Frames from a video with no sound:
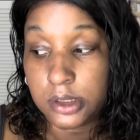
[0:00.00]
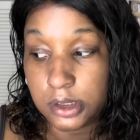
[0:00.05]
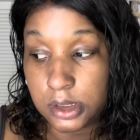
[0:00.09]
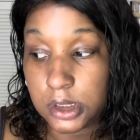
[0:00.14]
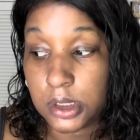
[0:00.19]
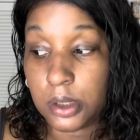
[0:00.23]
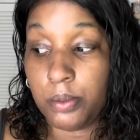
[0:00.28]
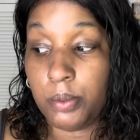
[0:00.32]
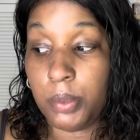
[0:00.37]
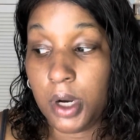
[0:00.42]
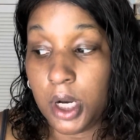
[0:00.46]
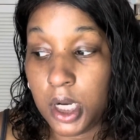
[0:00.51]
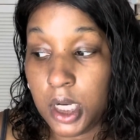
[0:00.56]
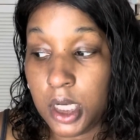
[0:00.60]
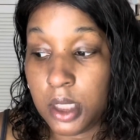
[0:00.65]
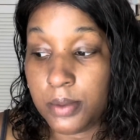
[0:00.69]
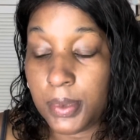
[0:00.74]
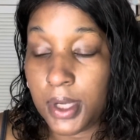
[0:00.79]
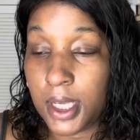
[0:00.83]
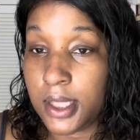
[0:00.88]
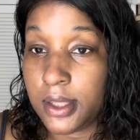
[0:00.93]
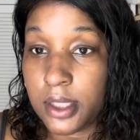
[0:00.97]
the
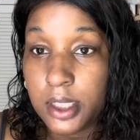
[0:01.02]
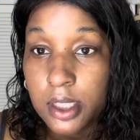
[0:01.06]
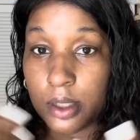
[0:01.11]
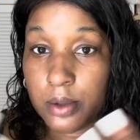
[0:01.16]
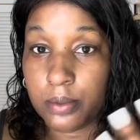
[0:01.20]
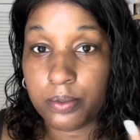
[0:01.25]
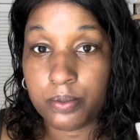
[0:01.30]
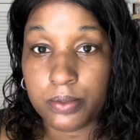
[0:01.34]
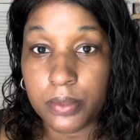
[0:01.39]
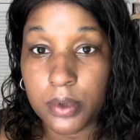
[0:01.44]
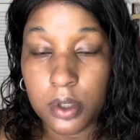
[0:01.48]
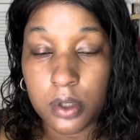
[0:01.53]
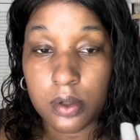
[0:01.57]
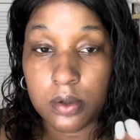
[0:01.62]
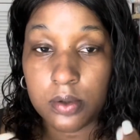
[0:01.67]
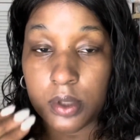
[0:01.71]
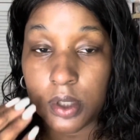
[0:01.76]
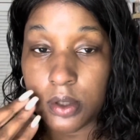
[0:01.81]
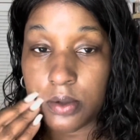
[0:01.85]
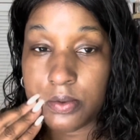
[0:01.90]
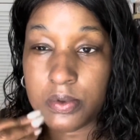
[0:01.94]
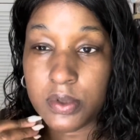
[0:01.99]
bomb, and they're, you know,
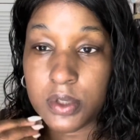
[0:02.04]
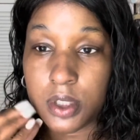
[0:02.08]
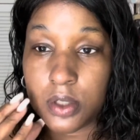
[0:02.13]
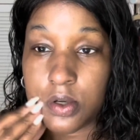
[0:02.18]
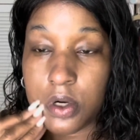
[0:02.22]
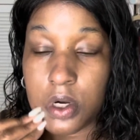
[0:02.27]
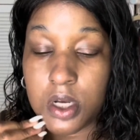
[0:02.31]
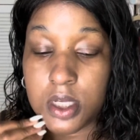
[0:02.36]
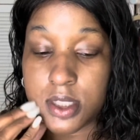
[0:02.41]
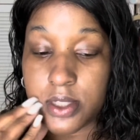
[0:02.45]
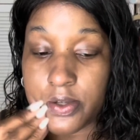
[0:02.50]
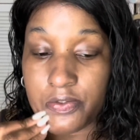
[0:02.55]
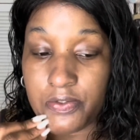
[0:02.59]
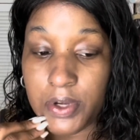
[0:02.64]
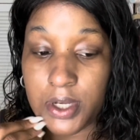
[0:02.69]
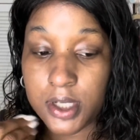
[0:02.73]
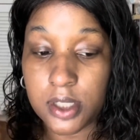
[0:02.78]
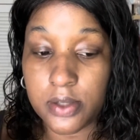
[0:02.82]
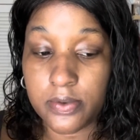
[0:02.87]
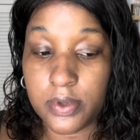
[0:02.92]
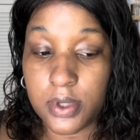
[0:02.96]
they're really cost effective.